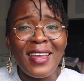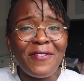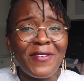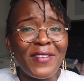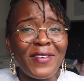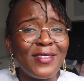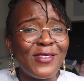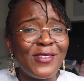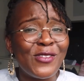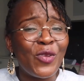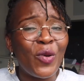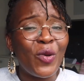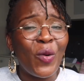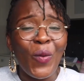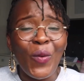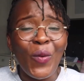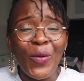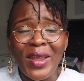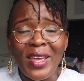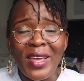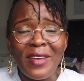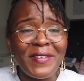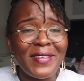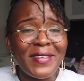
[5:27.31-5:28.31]
if it's
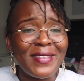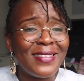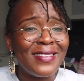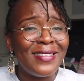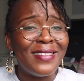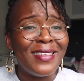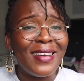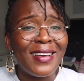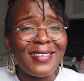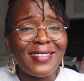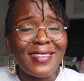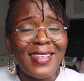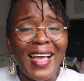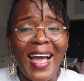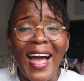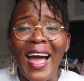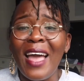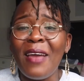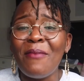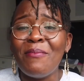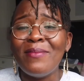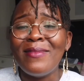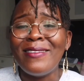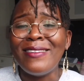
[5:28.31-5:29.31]
torn, if it's dusty,
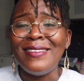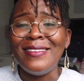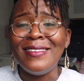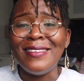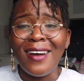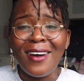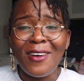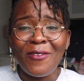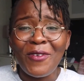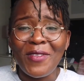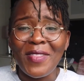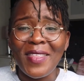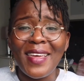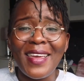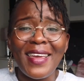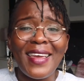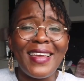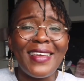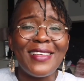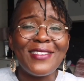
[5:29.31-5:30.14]
I am done with it.